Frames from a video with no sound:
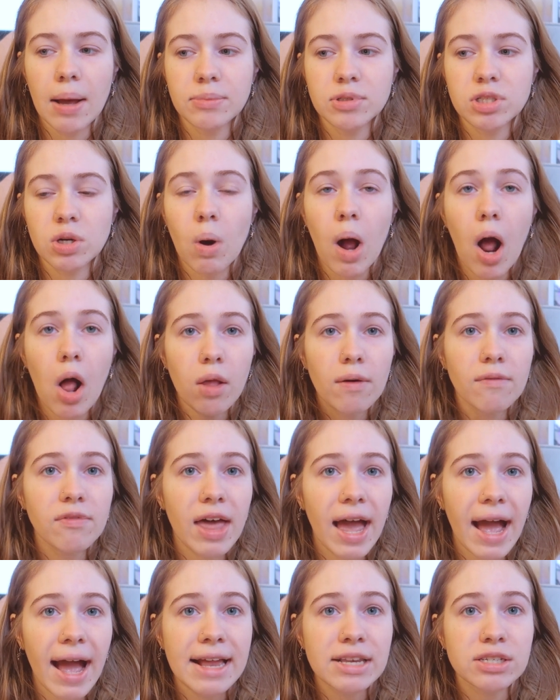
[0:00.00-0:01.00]
So all of
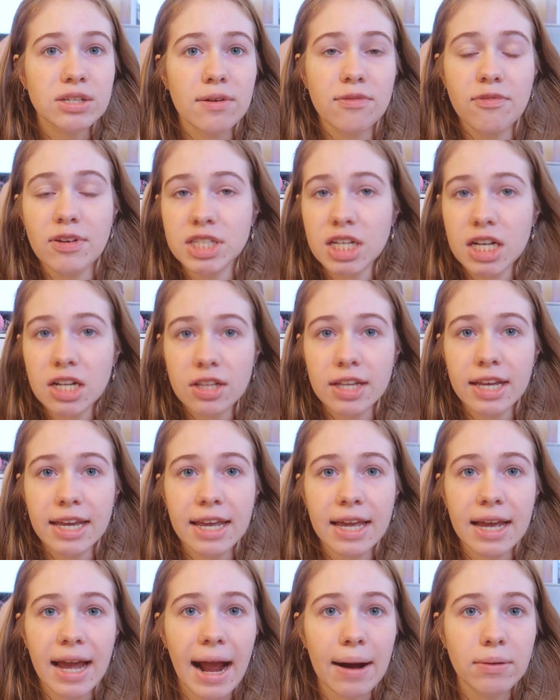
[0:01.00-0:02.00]
that
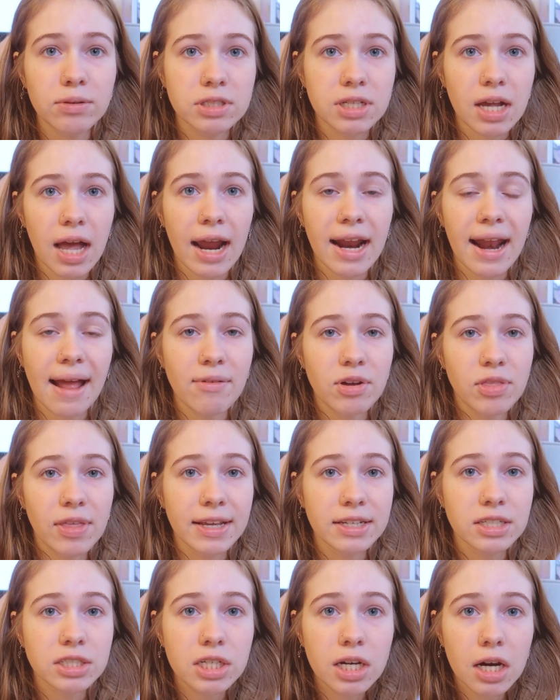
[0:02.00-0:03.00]
physically, outside,
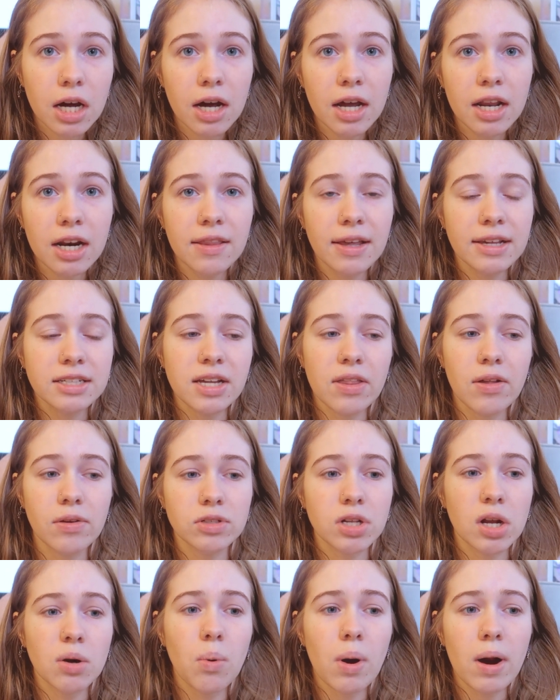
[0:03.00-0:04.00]
everything is good. They said
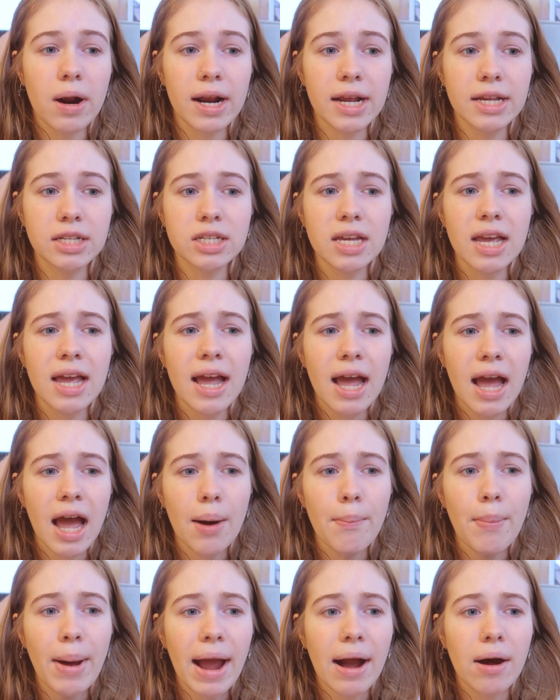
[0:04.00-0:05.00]
there's no worries
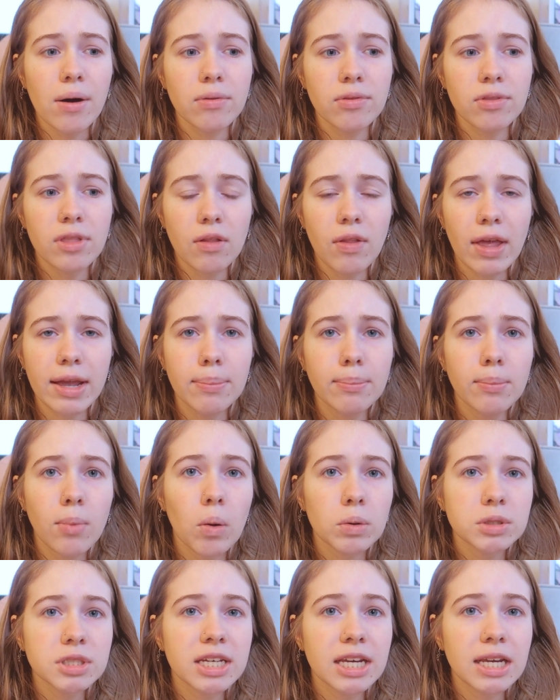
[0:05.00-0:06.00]
about the like
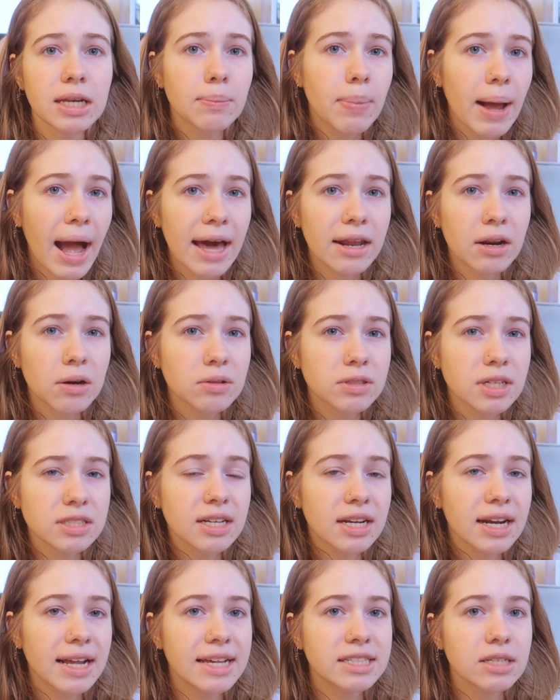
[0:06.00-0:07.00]
molting patterns. They
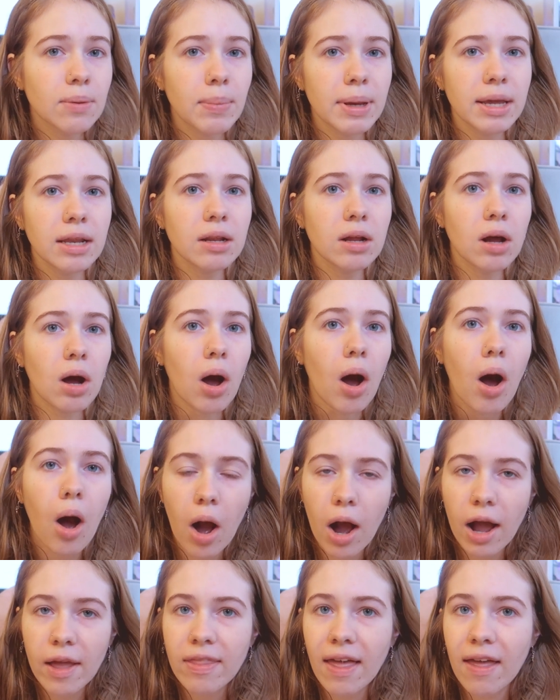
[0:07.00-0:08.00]
said it is a bit
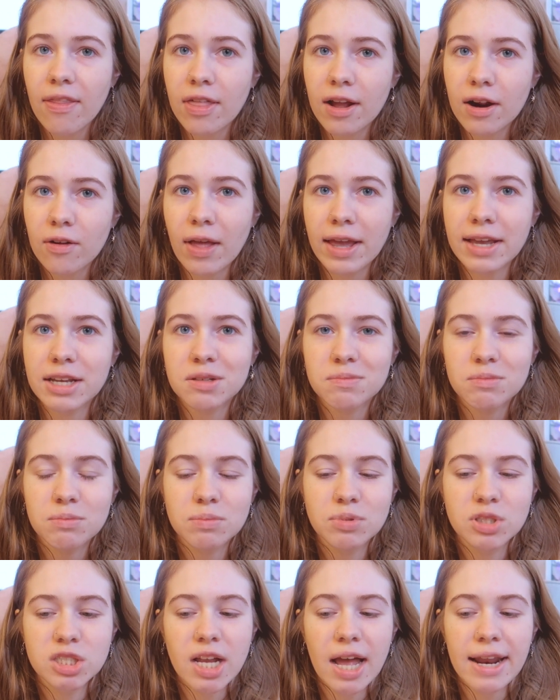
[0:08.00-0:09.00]
odd that they're like
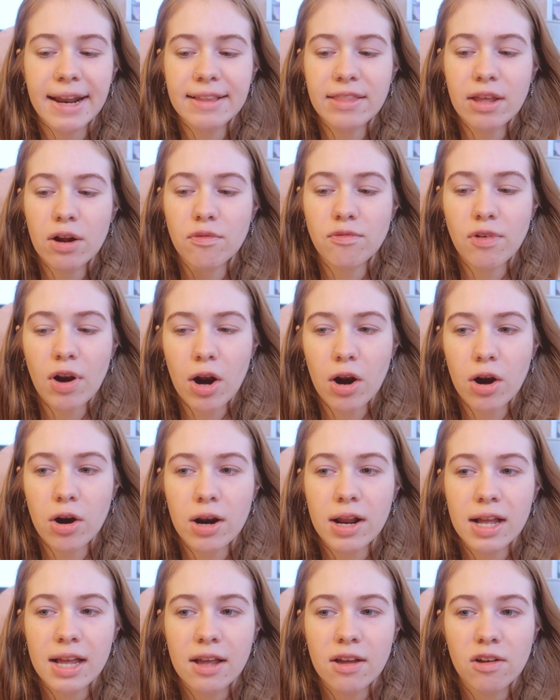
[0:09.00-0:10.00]
shedding their
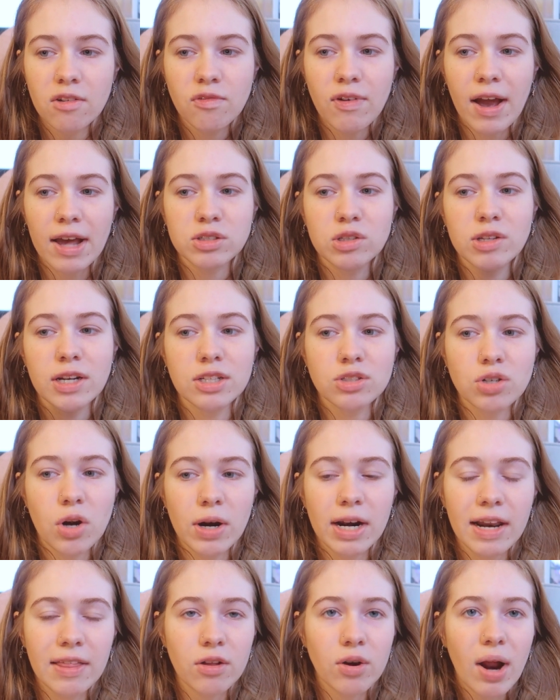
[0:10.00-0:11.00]
fur faster than it's
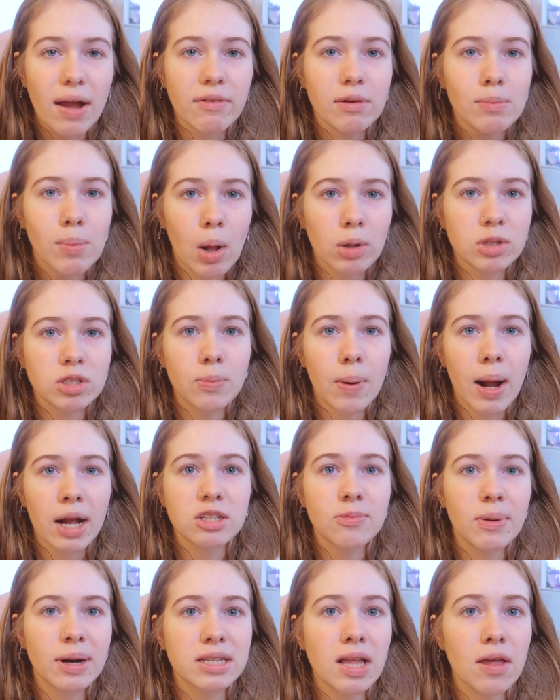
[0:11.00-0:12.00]
growing and they're having bald
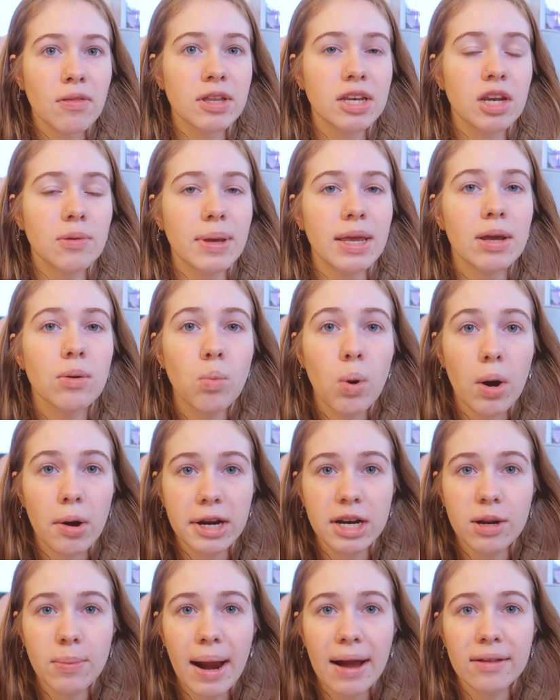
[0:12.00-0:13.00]
spots, but it's nothing to be
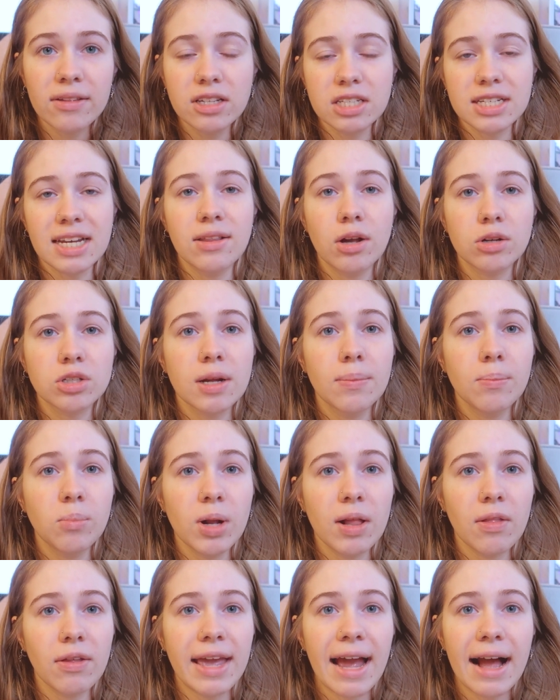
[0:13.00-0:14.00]
worried about. The skin looks
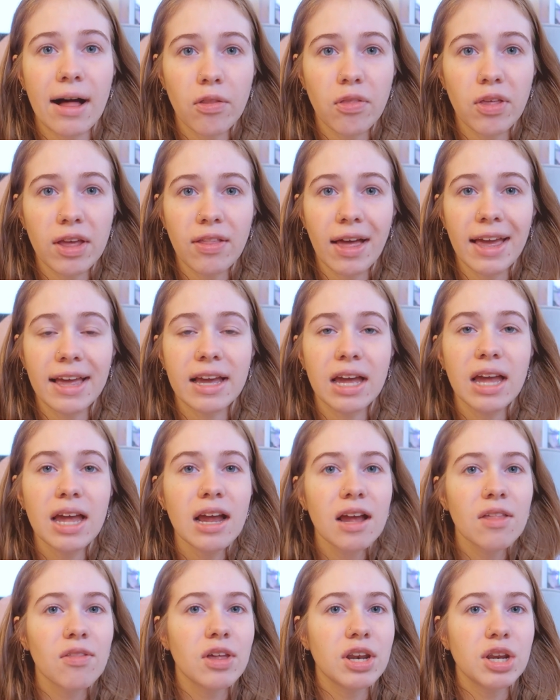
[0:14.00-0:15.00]
completely healthy. Like
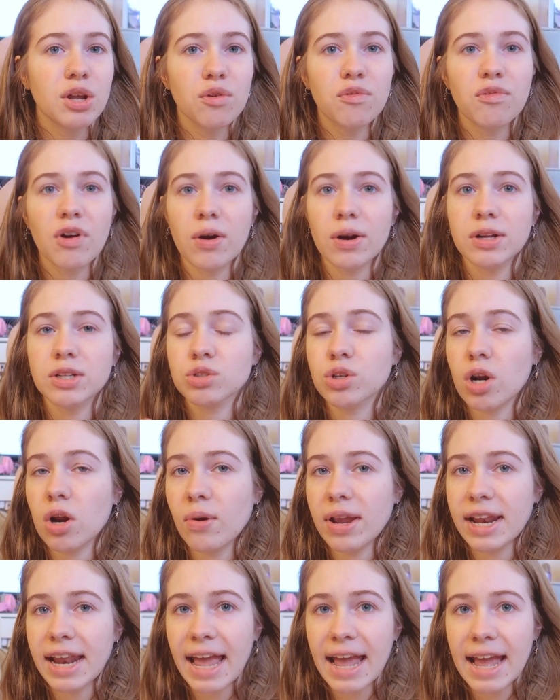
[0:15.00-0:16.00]
the new fur is
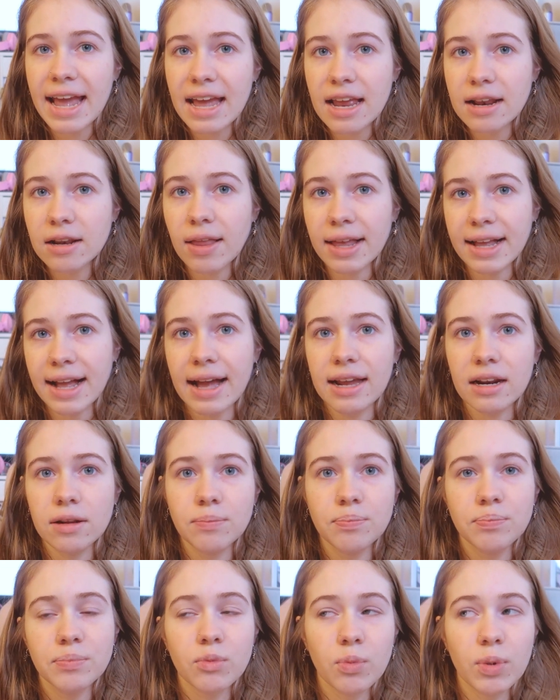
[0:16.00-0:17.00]
growing in like at
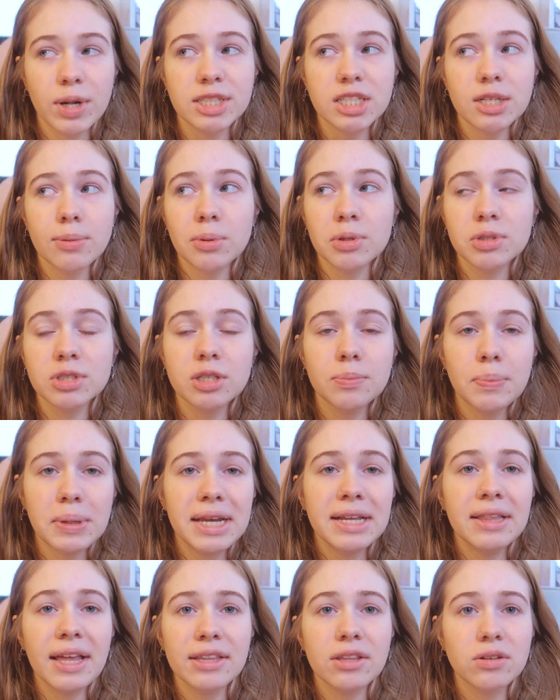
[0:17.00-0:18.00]
a reasonable
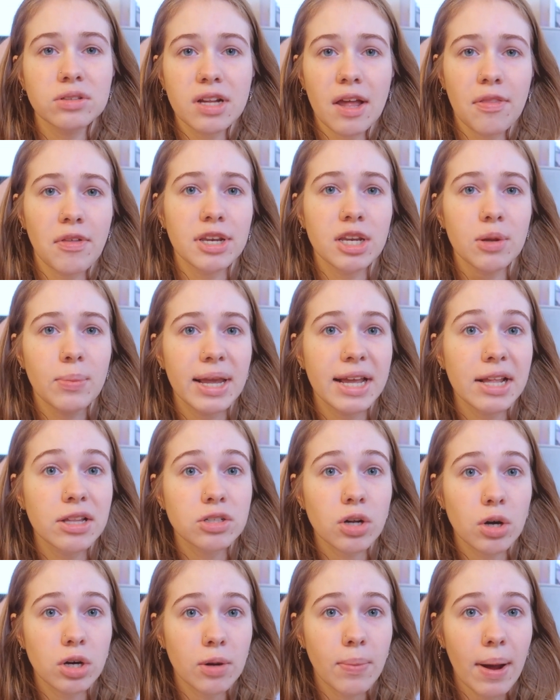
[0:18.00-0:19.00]
speed. Like there's nothing to be
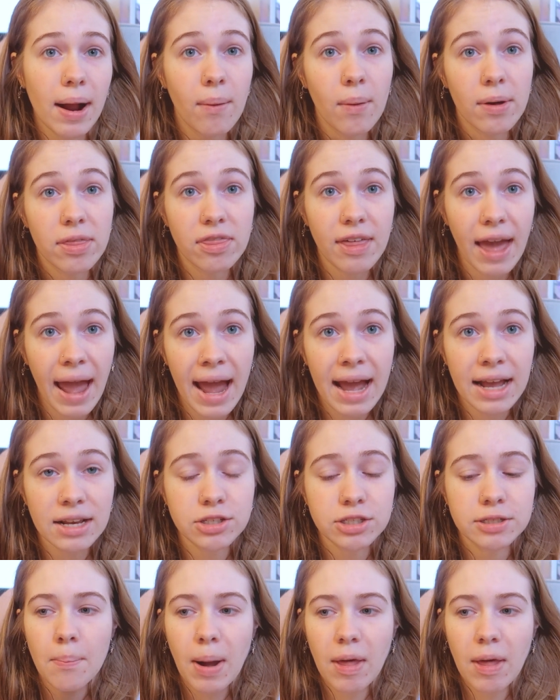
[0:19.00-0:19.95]
concerned about with that.